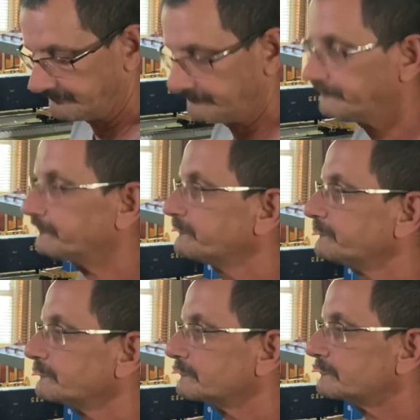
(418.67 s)

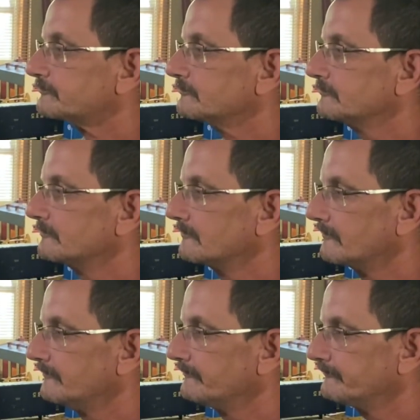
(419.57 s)

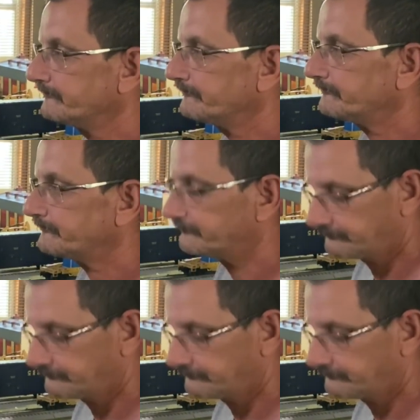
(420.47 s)
(no one is talking)